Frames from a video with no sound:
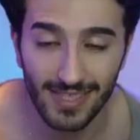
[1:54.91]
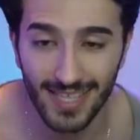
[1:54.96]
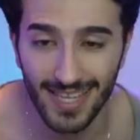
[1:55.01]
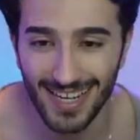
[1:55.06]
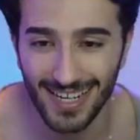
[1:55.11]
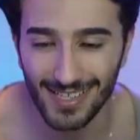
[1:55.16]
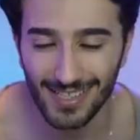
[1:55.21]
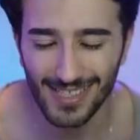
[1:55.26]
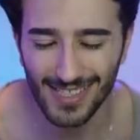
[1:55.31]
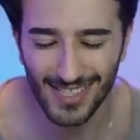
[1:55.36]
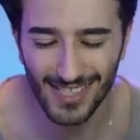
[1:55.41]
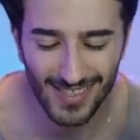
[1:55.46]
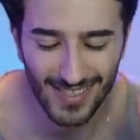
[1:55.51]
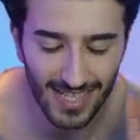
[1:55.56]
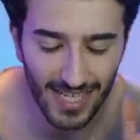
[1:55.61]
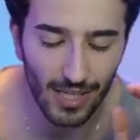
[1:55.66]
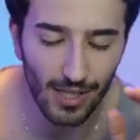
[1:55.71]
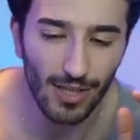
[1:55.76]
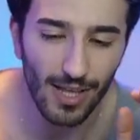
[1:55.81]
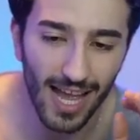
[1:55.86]
here
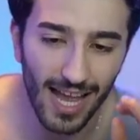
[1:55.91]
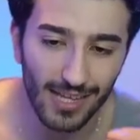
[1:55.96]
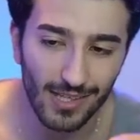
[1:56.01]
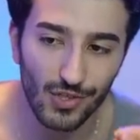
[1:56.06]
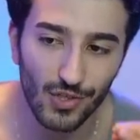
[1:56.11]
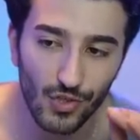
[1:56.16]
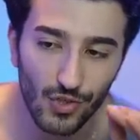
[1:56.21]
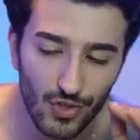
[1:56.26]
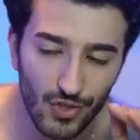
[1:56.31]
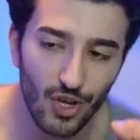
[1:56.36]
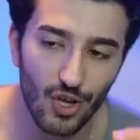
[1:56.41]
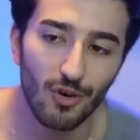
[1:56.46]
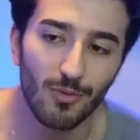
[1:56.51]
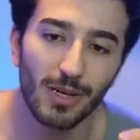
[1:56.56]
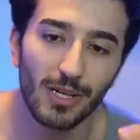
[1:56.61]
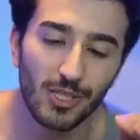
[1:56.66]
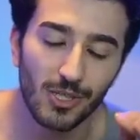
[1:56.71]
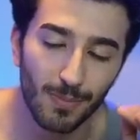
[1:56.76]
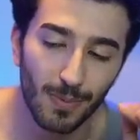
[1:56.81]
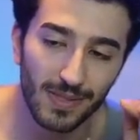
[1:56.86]
still has so
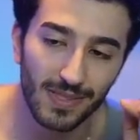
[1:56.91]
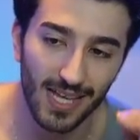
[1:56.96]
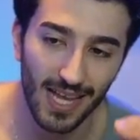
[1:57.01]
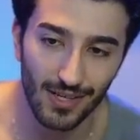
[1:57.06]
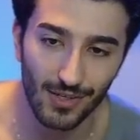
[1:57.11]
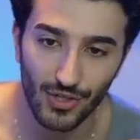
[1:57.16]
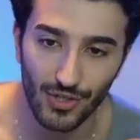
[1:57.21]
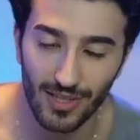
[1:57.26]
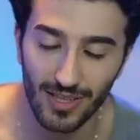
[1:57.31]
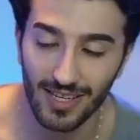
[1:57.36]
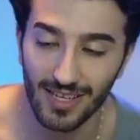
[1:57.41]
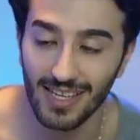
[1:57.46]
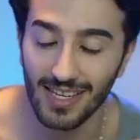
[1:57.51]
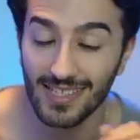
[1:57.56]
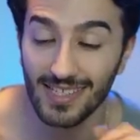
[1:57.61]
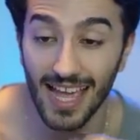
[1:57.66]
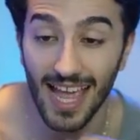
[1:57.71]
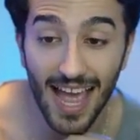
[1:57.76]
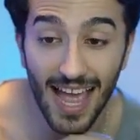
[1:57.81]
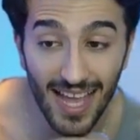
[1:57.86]
much potential in
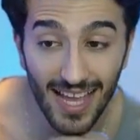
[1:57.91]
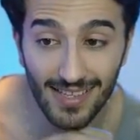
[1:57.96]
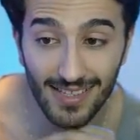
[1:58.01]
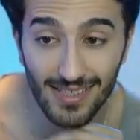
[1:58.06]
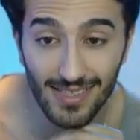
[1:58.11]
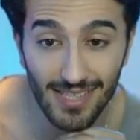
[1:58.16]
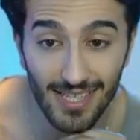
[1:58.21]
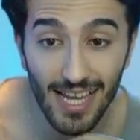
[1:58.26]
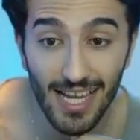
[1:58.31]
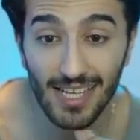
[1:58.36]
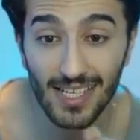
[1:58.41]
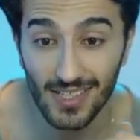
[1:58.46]
it and